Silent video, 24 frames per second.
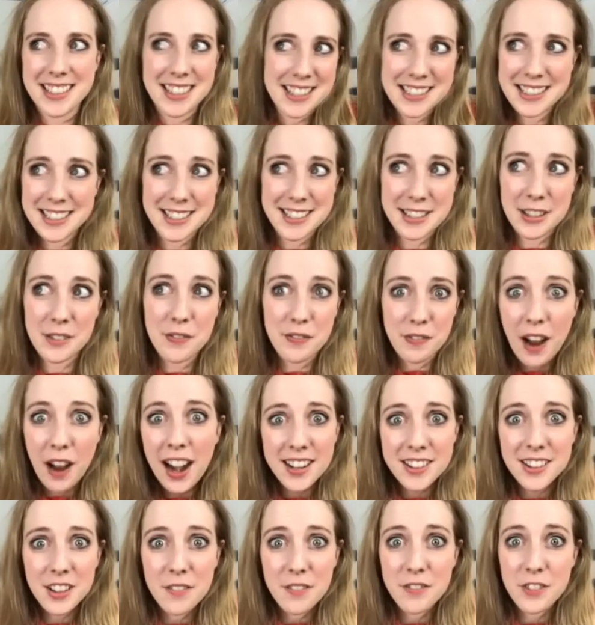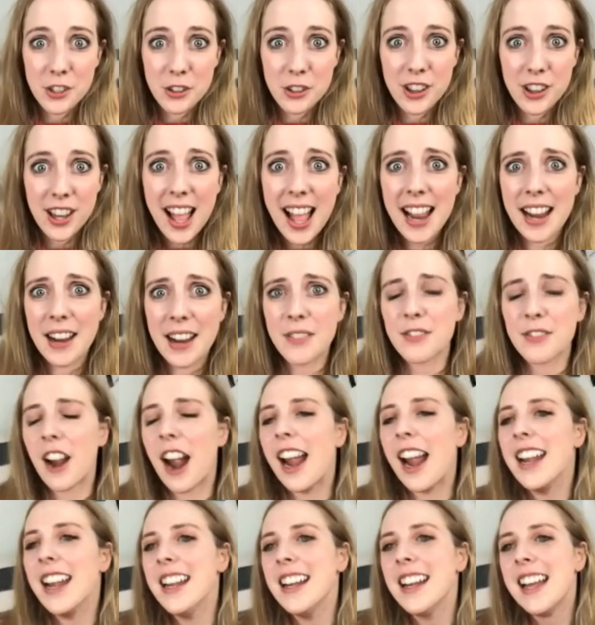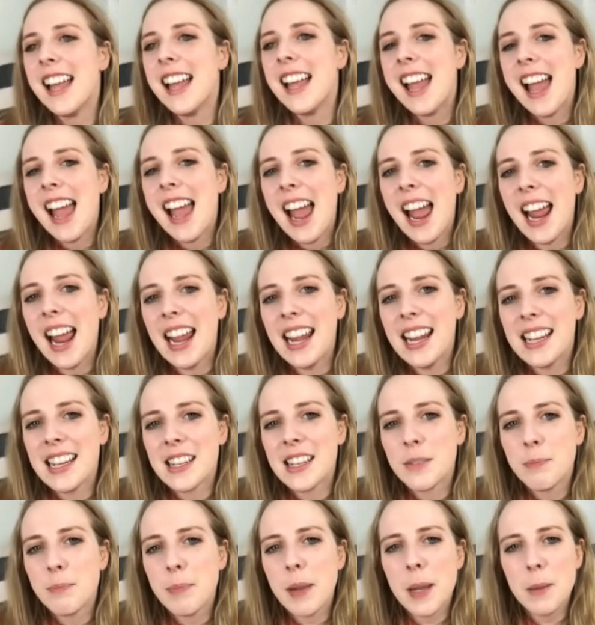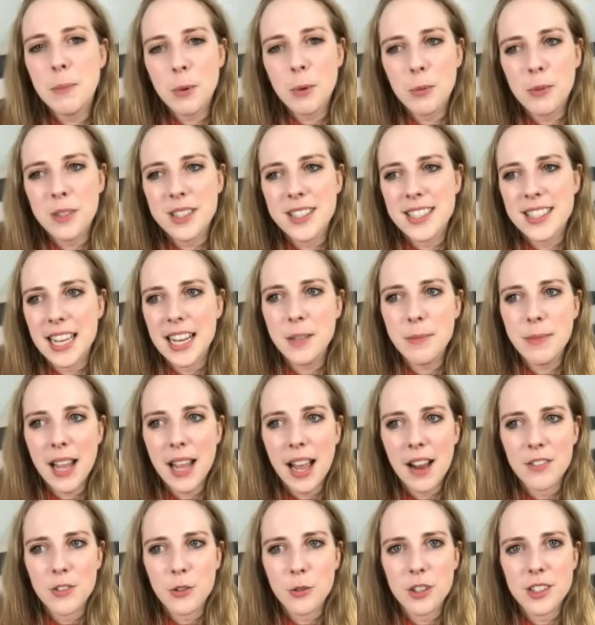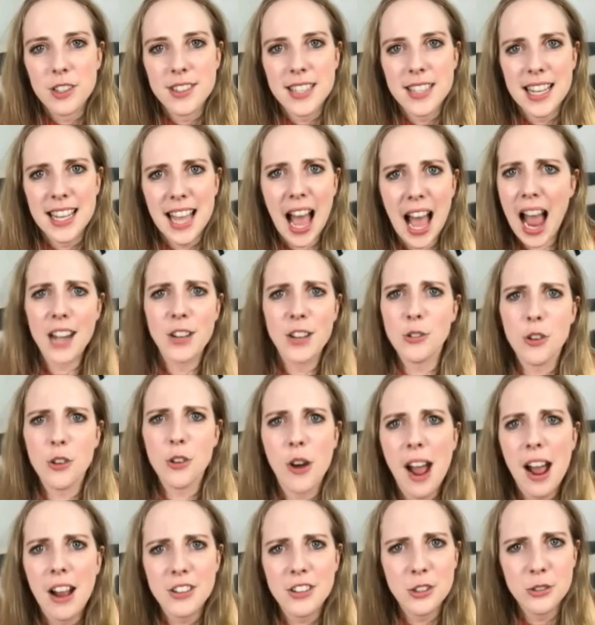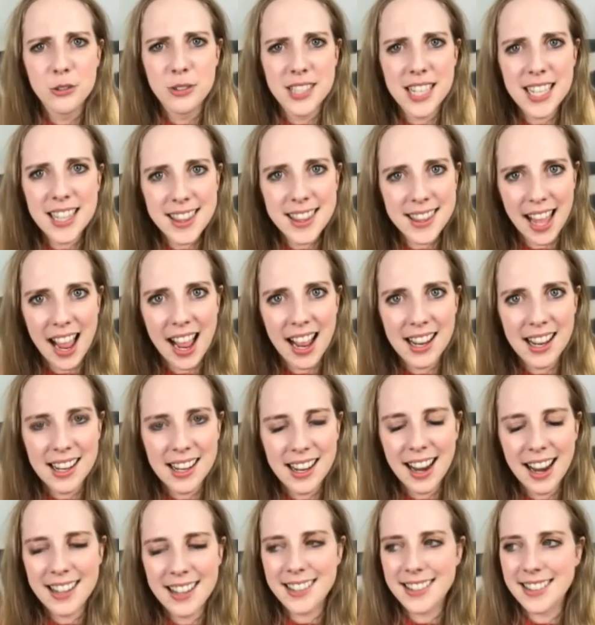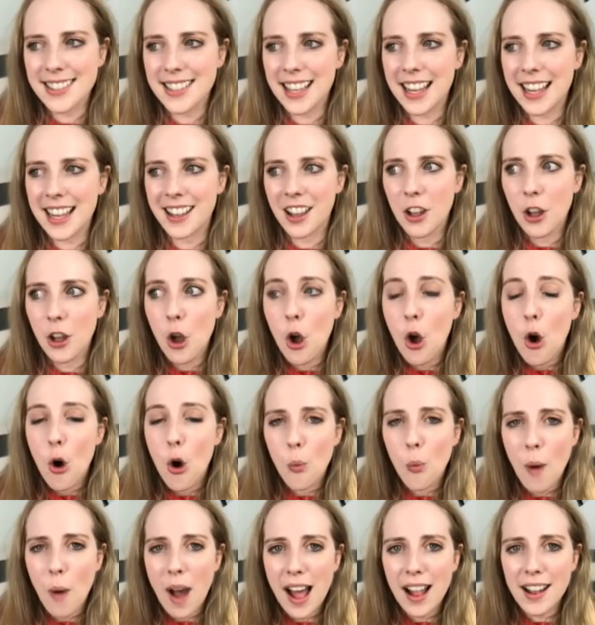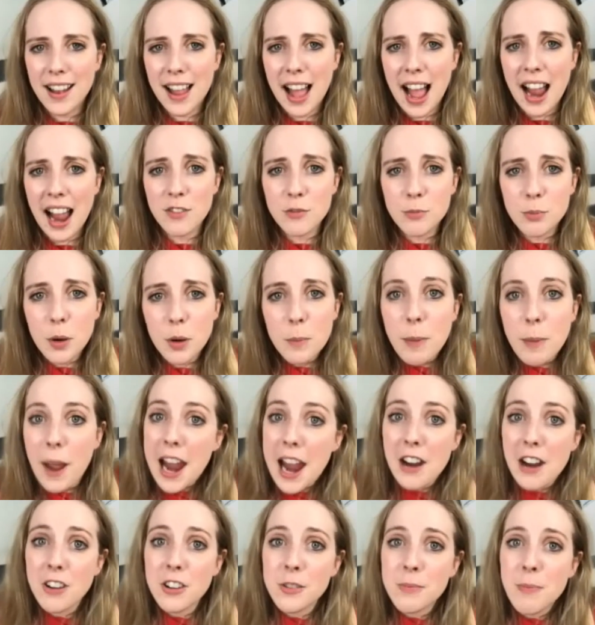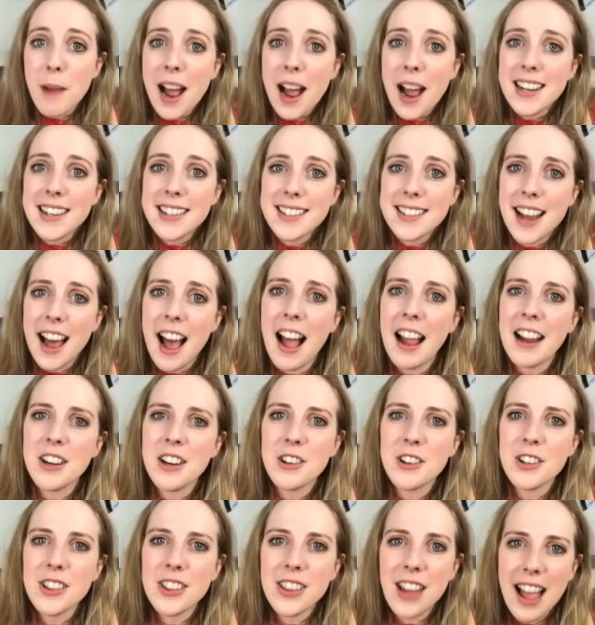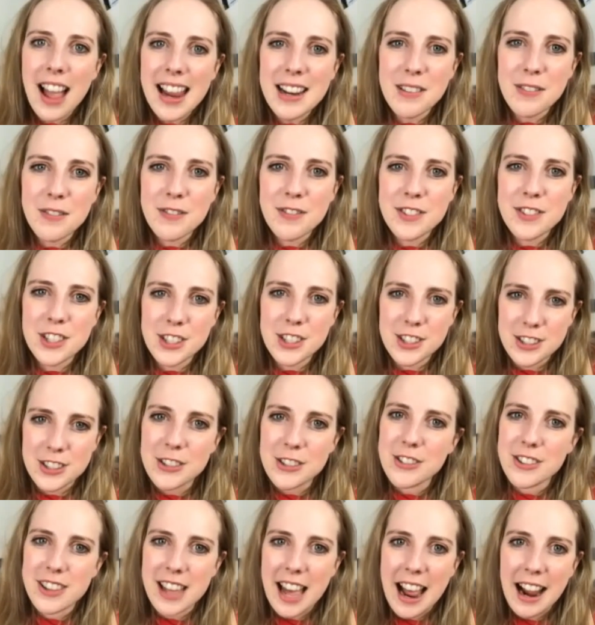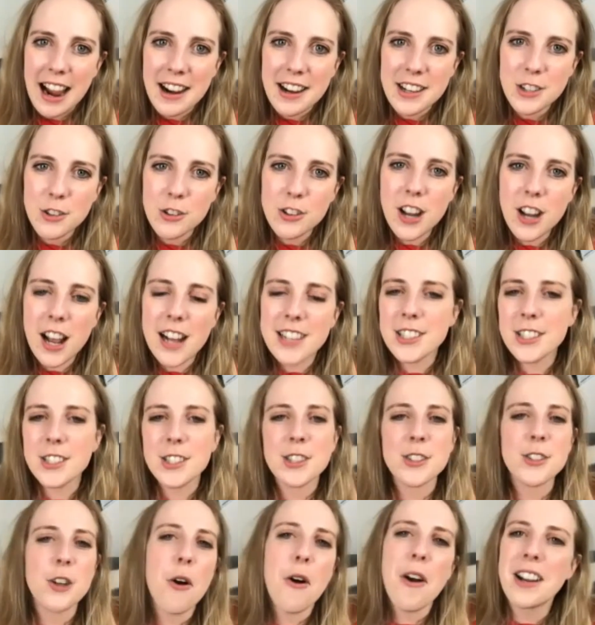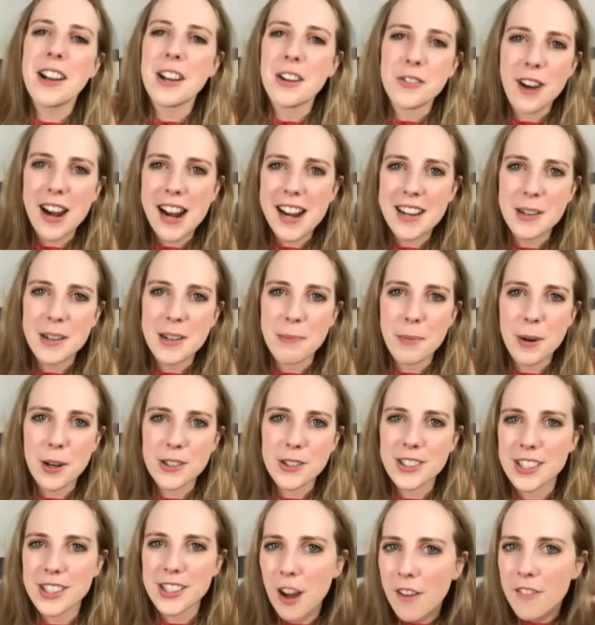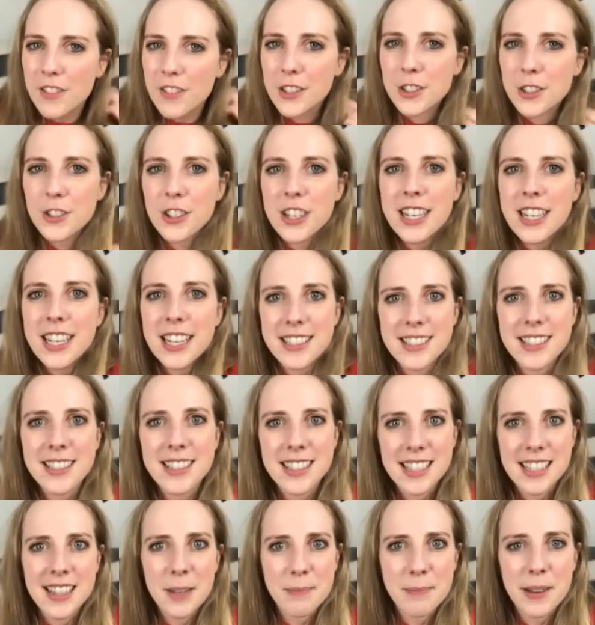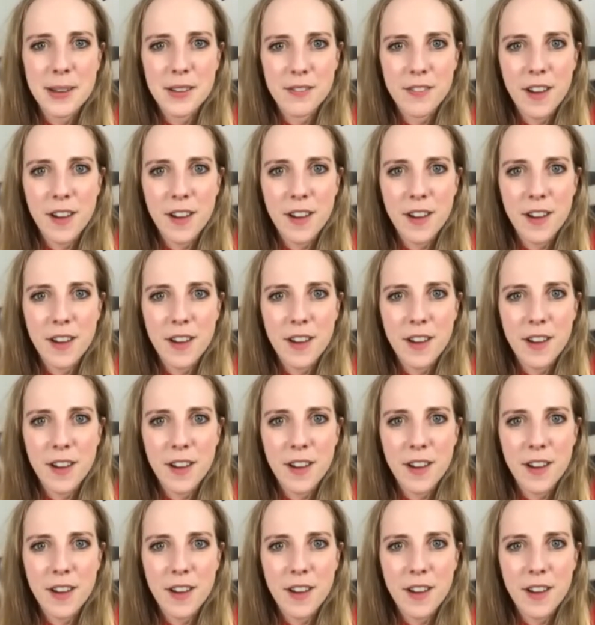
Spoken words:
it's the final of your life, right? And people would say to me afterwards, like, I don't know how you did that. And it's like, well, I've prepared my entire life to do that. You're not just throwing a random person off the street into the Olympic